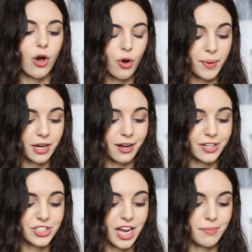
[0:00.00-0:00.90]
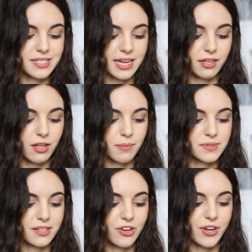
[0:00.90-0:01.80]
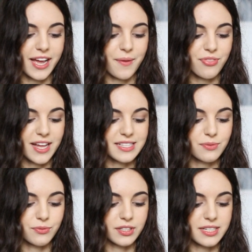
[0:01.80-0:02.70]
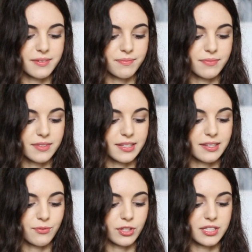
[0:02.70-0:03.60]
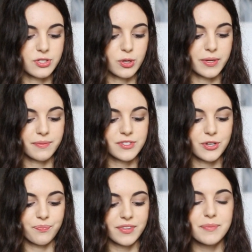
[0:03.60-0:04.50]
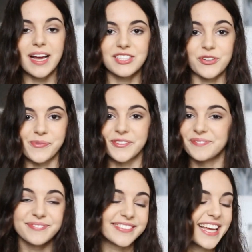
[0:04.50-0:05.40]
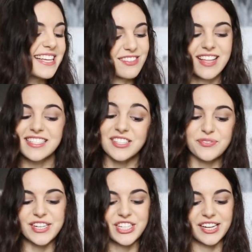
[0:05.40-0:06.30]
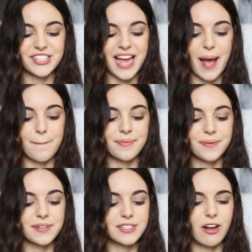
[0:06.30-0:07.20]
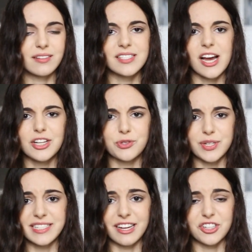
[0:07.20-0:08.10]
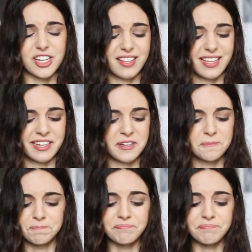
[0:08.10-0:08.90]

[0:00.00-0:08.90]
Oh my gosh, I'm a Cyclops. Okay, that's really disturbing. So back to normal. So that's the Retouch app. It's called Touch Retouch, I think.